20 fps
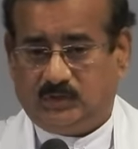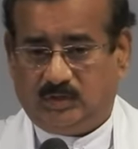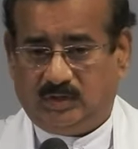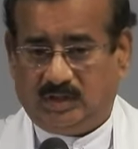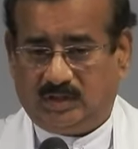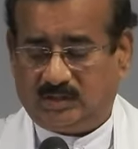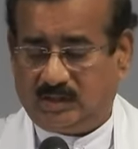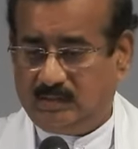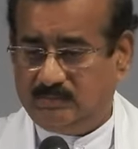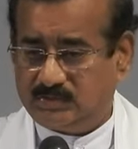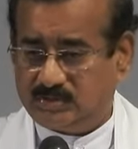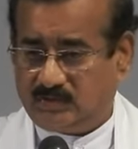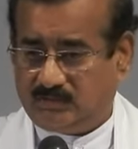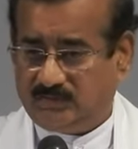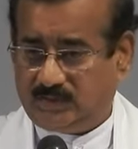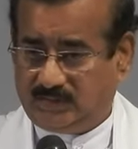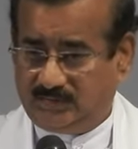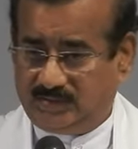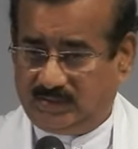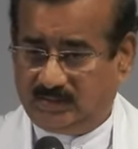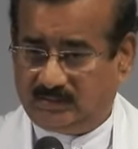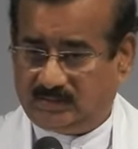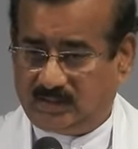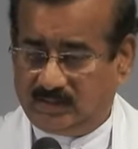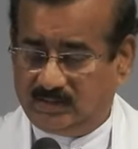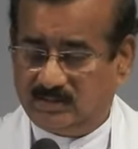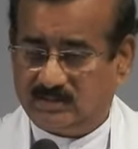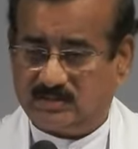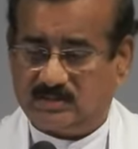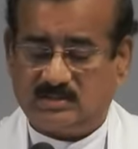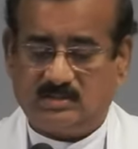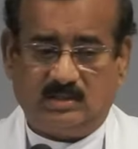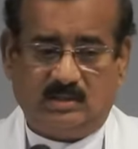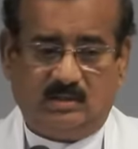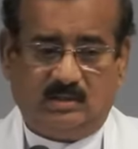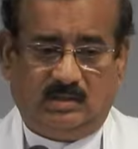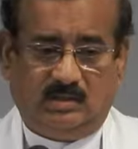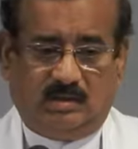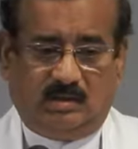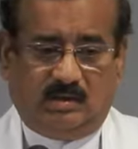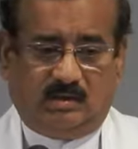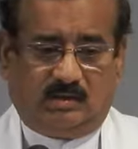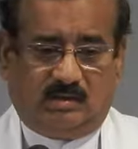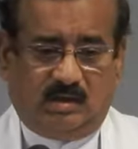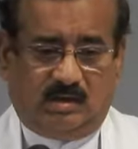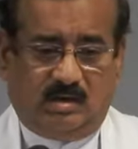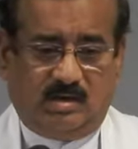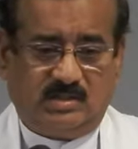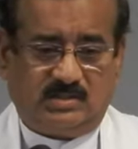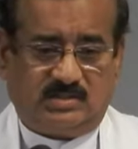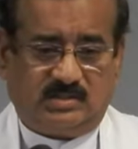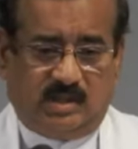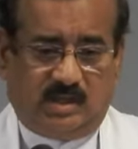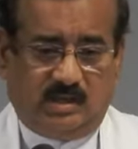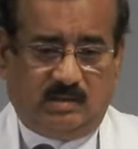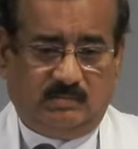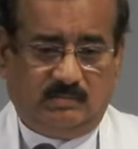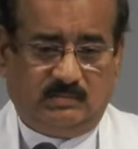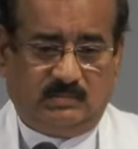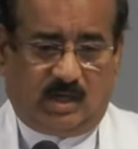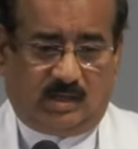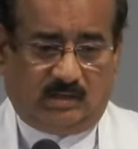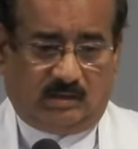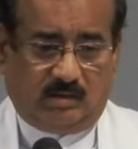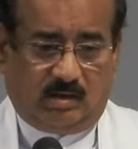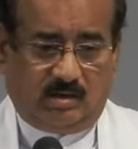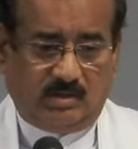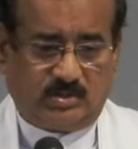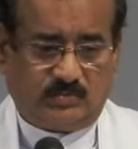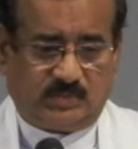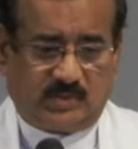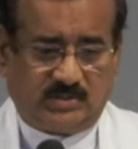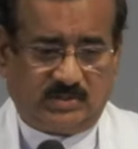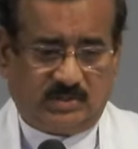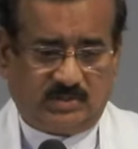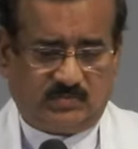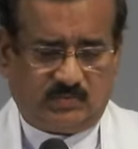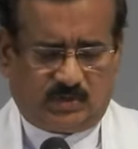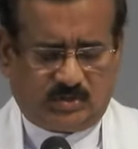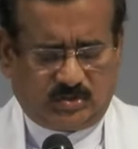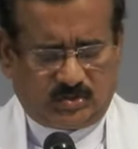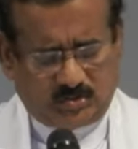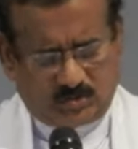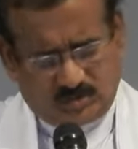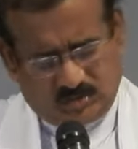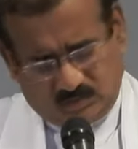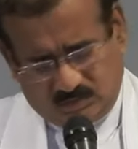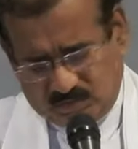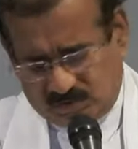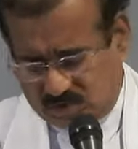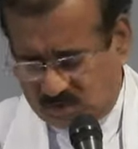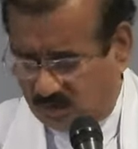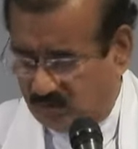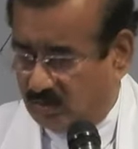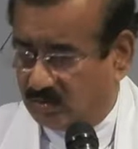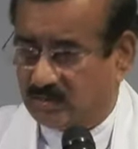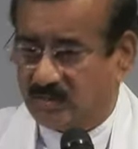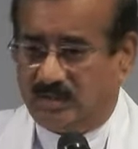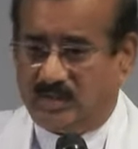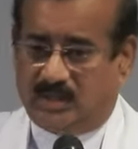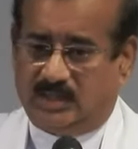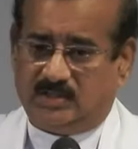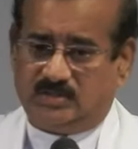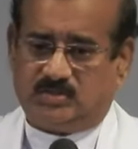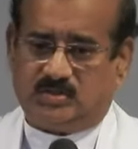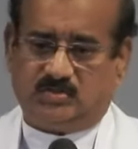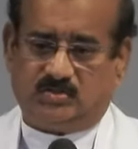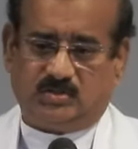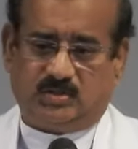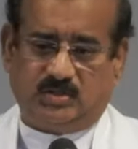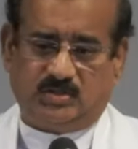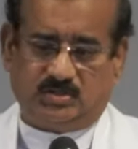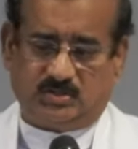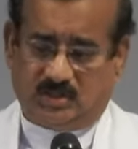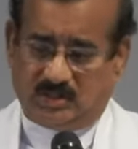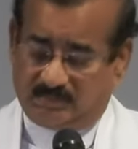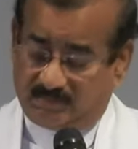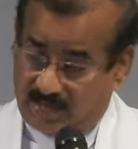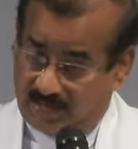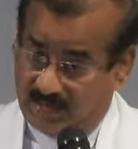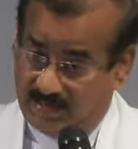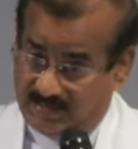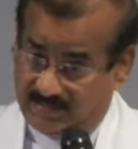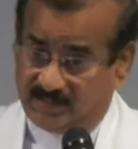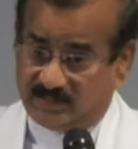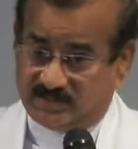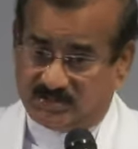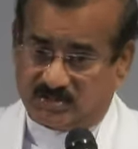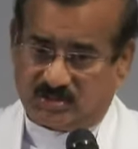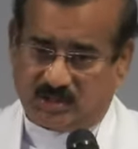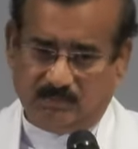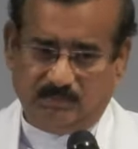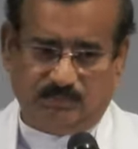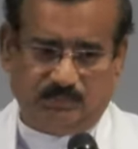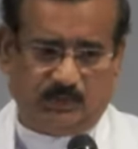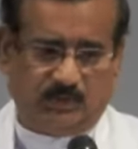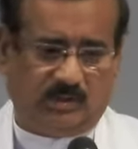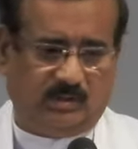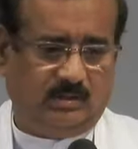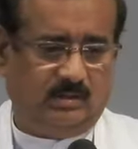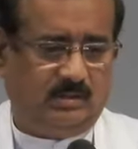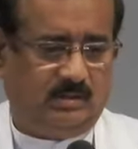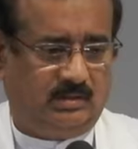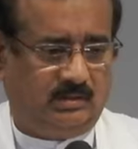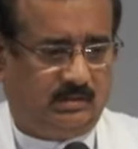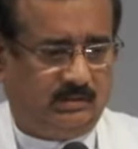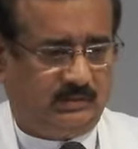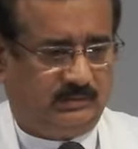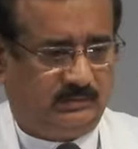during the times of Davidic kings, God's name and God's presence was so much localized to Jerusalem and its temple